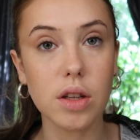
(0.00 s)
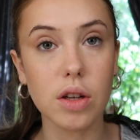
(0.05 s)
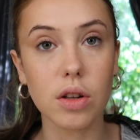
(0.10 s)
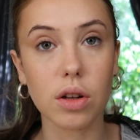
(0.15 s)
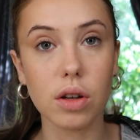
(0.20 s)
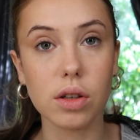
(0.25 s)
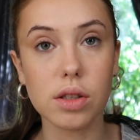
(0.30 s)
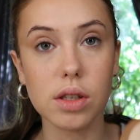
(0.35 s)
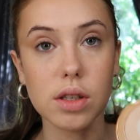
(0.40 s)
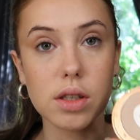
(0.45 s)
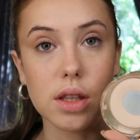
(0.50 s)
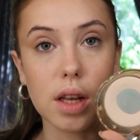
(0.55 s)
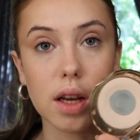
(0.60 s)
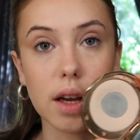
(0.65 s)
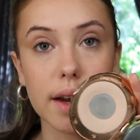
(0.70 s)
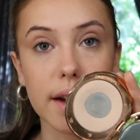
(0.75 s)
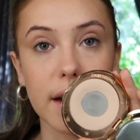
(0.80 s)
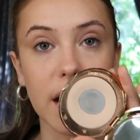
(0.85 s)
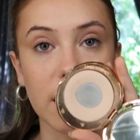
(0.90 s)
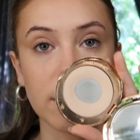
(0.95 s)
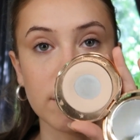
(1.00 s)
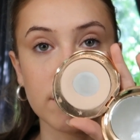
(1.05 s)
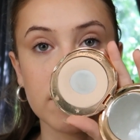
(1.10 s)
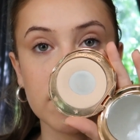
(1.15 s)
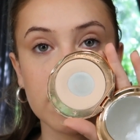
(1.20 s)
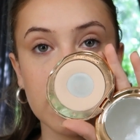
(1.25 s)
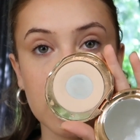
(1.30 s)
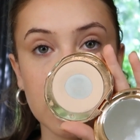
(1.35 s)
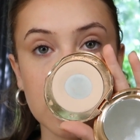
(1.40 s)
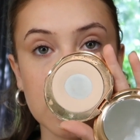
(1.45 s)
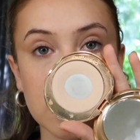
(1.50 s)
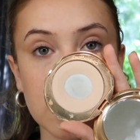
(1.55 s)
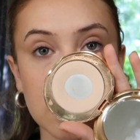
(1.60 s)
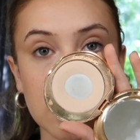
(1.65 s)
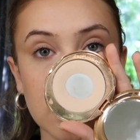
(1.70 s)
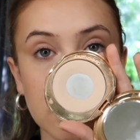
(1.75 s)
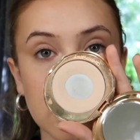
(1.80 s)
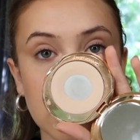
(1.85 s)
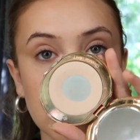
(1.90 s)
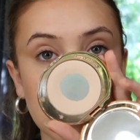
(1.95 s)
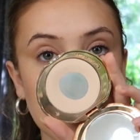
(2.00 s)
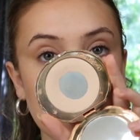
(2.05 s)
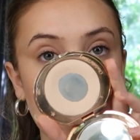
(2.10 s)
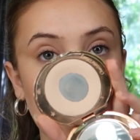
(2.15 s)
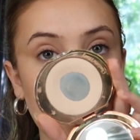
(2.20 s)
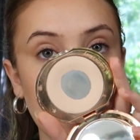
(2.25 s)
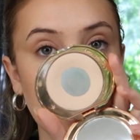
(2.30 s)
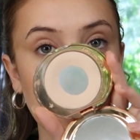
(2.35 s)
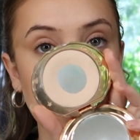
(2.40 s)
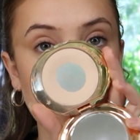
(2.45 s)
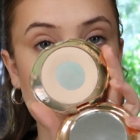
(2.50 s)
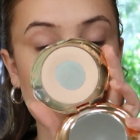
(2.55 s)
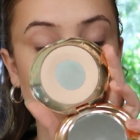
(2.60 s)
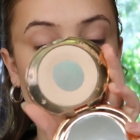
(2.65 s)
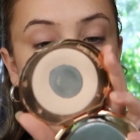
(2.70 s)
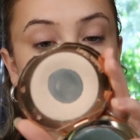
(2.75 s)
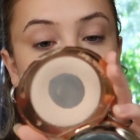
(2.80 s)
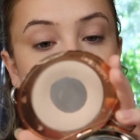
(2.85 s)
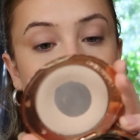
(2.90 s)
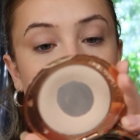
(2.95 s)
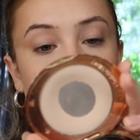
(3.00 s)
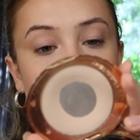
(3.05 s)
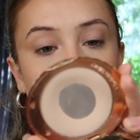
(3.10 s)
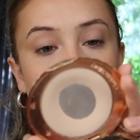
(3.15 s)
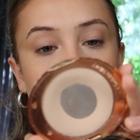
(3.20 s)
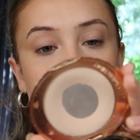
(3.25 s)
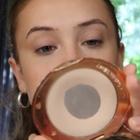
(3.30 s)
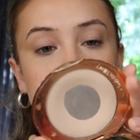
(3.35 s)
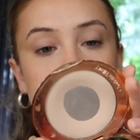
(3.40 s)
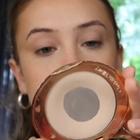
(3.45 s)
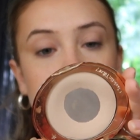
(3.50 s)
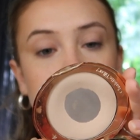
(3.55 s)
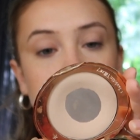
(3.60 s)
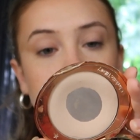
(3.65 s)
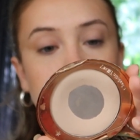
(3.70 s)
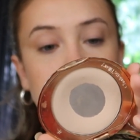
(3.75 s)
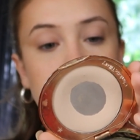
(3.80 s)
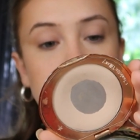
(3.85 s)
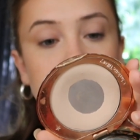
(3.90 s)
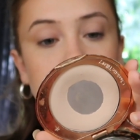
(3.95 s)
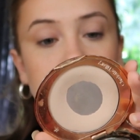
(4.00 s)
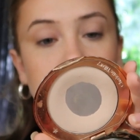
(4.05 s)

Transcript: The closest thing I have is this Charlotte Tilbury one,